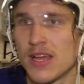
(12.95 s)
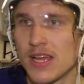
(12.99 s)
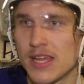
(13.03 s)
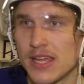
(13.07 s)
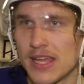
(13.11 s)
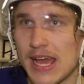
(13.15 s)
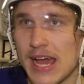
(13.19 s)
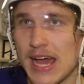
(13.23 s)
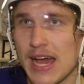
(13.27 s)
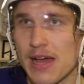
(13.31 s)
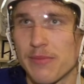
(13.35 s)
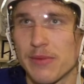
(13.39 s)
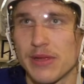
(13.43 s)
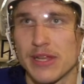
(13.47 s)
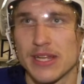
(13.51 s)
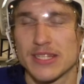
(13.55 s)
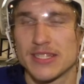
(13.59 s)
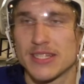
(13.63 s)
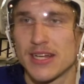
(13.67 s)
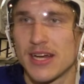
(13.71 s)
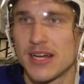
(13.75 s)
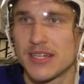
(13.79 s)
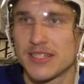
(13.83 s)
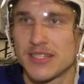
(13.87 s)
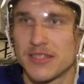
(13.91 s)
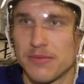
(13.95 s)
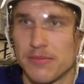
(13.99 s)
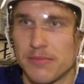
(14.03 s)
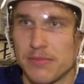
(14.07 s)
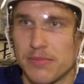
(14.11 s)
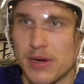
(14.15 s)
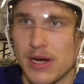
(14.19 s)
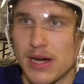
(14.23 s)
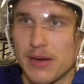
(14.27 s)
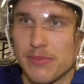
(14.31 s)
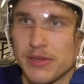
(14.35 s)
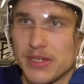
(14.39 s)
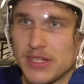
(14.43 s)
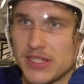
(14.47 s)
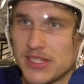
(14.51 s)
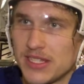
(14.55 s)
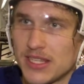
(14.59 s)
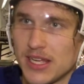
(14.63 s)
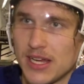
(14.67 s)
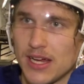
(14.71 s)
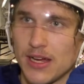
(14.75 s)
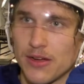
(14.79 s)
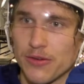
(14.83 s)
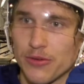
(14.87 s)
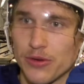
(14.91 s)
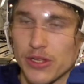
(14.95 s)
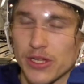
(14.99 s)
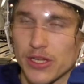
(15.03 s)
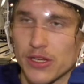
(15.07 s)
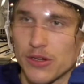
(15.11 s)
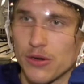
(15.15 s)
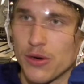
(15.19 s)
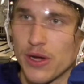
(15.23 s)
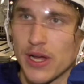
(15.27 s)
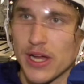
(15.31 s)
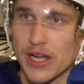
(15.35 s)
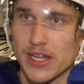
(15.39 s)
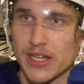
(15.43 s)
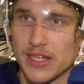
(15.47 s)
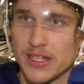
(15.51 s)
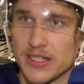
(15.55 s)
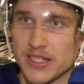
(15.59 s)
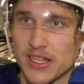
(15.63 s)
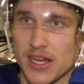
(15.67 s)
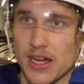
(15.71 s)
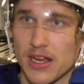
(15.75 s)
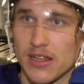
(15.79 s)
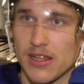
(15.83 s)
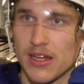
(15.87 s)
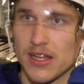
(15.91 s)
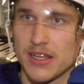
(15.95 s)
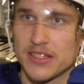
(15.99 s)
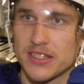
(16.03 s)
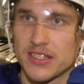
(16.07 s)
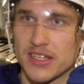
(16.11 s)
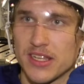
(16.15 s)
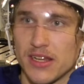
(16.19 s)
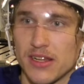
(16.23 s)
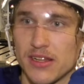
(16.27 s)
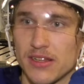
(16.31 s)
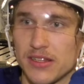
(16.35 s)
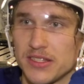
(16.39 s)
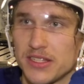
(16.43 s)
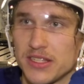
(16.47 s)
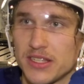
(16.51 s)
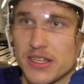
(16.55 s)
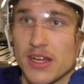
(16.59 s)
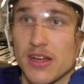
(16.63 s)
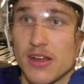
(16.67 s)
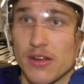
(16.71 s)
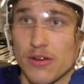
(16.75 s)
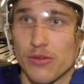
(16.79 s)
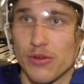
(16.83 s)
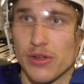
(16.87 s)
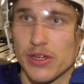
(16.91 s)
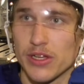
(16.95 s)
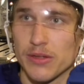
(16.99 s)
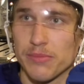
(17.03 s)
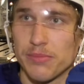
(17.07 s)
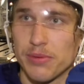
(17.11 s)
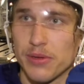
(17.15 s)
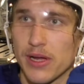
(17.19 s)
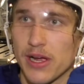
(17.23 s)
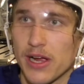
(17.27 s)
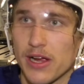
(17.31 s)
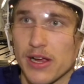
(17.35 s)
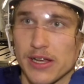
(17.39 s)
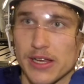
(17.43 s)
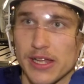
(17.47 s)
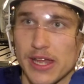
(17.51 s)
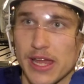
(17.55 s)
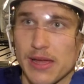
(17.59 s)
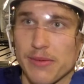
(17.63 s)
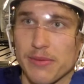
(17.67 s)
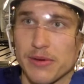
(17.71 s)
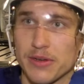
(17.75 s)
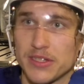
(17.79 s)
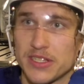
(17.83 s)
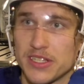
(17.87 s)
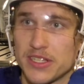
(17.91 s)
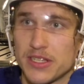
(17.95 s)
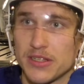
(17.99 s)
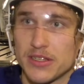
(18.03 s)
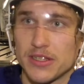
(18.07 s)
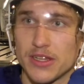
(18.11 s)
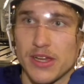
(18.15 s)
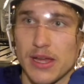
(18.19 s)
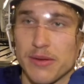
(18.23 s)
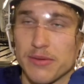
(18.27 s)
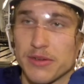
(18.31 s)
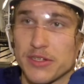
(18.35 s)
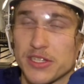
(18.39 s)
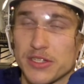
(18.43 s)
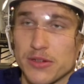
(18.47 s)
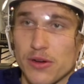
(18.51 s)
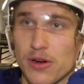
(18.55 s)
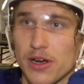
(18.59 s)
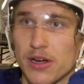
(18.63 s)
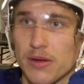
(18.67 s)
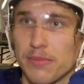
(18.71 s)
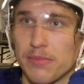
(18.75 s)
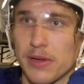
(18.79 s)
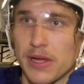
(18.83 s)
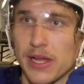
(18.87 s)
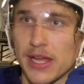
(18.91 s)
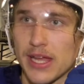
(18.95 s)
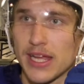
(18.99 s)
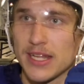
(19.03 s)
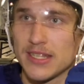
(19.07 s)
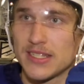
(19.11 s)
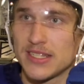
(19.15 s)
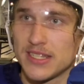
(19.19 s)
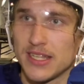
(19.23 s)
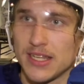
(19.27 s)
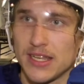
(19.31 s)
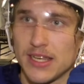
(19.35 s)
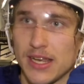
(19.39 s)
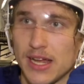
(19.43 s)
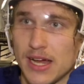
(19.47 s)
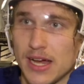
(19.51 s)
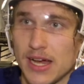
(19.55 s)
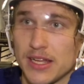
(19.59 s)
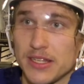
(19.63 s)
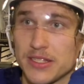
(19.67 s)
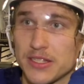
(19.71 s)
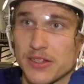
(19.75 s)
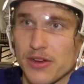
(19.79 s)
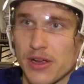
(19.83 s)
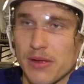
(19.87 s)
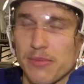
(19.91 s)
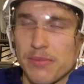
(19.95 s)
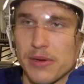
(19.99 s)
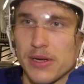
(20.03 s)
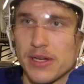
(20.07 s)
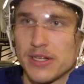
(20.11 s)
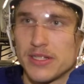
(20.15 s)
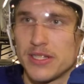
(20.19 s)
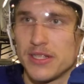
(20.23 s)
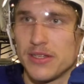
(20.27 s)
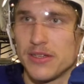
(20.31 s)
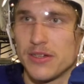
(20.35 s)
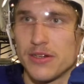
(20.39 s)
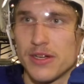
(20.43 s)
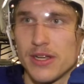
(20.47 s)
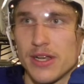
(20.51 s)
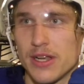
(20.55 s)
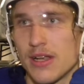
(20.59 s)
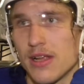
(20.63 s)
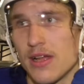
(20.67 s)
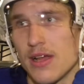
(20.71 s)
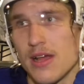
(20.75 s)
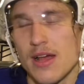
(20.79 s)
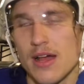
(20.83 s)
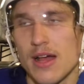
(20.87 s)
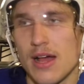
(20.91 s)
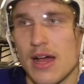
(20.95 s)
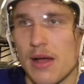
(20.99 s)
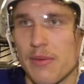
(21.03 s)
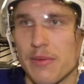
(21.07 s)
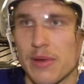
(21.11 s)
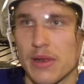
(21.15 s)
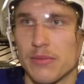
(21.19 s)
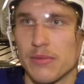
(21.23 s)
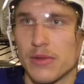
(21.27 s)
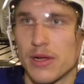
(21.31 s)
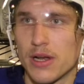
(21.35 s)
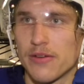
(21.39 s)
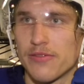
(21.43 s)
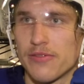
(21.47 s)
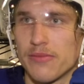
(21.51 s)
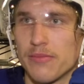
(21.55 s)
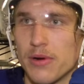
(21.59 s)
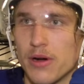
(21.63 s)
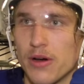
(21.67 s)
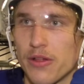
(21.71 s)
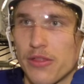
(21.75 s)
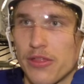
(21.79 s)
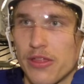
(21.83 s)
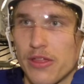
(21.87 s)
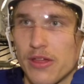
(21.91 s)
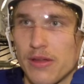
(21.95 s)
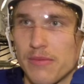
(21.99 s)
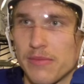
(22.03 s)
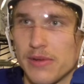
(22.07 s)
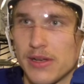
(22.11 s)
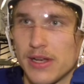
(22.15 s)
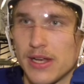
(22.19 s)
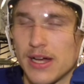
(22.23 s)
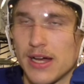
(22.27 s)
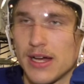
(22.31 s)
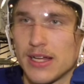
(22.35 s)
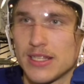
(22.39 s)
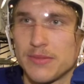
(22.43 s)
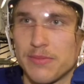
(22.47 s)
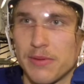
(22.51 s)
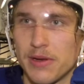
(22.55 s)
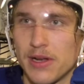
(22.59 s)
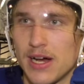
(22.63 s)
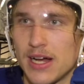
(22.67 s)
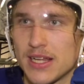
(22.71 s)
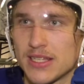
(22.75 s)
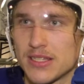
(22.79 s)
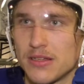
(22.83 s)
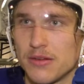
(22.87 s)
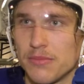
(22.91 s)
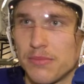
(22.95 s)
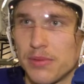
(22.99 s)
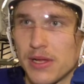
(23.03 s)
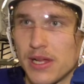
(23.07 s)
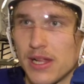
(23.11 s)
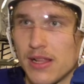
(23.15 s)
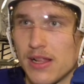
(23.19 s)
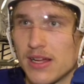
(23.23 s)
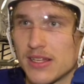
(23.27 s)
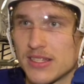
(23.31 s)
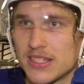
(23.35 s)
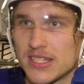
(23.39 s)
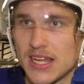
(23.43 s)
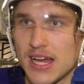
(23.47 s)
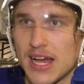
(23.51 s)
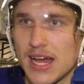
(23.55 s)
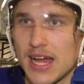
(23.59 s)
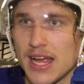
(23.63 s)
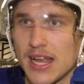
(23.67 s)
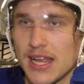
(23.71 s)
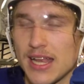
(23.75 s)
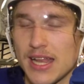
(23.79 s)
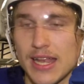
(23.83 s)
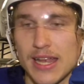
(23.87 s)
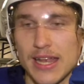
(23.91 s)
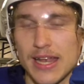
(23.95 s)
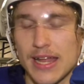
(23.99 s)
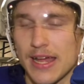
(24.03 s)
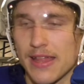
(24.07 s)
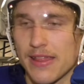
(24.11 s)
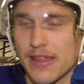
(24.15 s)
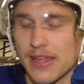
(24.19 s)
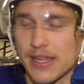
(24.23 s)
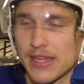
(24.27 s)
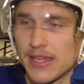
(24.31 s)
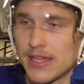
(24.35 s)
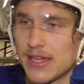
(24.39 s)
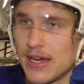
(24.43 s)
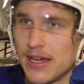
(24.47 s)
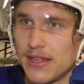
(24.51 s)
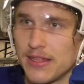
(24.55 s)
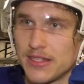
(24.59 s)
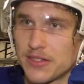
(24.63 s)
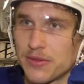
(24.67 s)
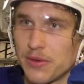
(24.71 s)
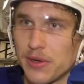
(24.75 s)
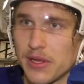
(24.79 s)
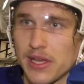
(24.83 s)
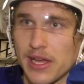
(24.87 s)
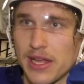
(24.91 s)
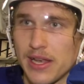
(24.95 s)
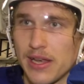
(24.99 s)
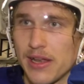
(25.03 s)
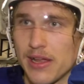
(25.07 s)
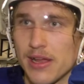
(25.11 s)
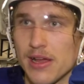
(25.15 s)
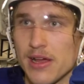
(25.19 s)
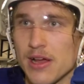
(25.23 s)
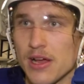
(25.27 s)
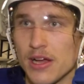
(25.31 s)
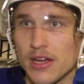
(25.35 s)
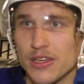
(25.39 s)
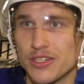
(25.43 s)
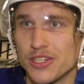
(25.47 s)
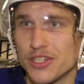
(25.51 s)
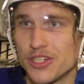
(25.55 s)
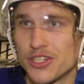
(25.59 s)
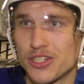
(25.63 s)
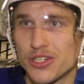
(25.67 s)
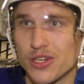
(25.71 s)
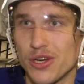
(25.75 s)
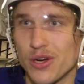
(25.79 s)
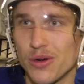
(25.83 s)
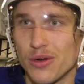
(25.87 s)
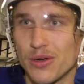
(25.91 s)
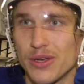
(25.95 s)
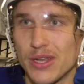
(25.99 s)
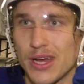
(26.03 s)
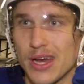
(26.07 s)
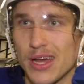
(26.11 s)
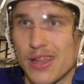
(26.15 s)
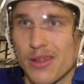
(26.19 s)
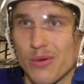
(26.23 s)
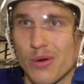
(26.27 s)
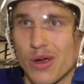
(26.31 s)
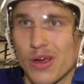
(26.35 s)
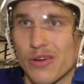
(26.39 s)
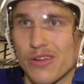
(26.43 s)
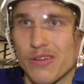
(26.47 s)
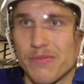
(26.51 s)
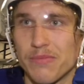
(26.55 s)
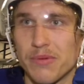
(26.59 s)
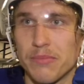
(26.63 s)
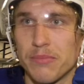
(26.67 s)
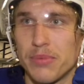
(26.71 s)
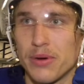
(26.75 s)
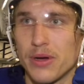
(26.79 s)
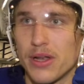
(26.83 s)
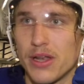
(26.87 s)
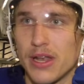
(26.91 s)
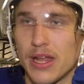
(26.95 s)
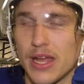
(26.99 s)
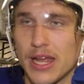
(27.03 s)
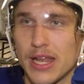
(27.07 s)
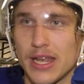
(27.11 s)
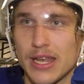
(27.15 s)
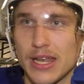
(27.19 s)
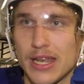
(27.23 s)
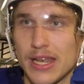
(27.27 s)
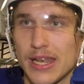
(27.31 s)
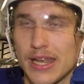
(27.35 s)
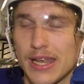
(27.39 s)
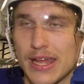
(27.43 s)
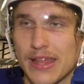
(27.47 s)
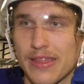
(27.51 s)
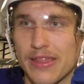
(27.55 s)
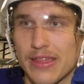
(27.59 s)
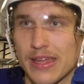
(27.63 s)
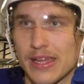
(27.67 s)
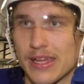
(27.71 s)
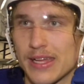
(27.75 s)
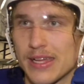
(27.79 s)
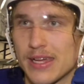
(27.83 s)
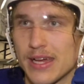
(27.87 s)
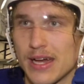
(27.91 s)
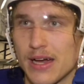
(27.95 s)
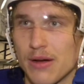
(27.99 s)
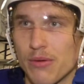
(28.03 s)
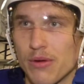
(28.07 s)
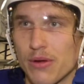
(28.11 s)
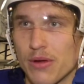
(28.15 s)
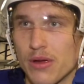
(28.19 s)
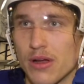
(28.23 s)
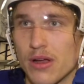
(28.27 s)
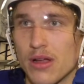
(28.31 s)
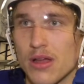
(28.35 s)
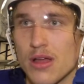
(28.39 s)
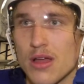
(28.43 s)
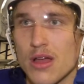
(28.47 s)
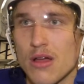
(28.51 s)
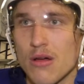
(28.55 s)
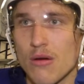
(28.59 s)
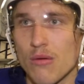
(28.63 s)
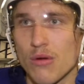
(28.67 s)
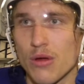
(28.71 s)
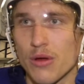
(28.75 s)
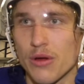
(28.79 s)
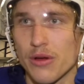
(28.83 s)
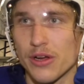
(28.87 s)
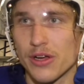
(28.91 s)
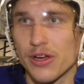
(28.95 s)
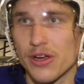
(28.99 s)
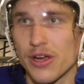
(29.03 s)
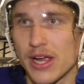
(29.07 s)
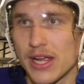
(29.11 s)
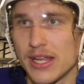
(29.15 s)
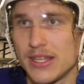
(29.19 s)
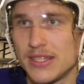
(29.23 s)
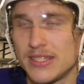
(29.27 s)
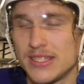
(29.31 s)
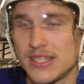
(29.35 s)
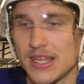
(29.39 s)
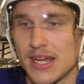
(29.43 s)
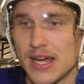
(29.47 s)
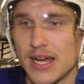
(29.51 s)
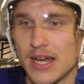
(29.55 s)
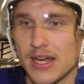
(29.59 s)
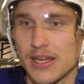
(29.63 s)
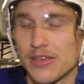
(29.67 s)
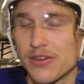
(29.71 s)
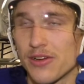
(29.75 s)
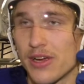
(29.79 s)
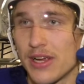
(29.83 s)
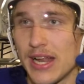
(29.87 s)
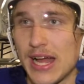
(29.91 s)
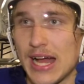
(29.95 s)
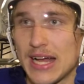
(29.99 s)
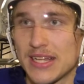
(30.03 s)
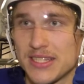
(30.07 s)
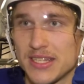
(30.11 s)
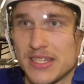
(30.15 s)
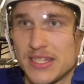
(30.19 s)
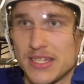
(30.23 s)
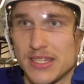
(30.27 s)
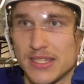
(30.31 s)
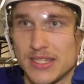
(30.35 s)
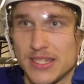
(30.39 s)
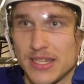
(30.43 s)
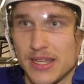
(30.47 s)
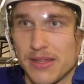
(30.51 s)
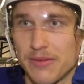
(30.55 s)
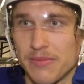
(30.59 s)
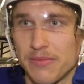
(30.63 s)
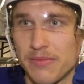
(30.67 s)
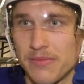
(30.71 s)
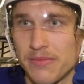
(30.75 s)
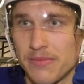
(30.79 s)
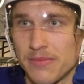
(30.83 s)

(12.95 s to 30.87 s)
Yeah, I mean, it's awesome. Bobby's really quick. He's got a lot of skill. He's a really good player. And Gaber's so hard to play against, and he's a great player too. And, I mean, I'm learning from both of them, and it's been awesome to play alongside. And I think this weekend just showed the work we've been putting in, and I think we were a great great asset to the team.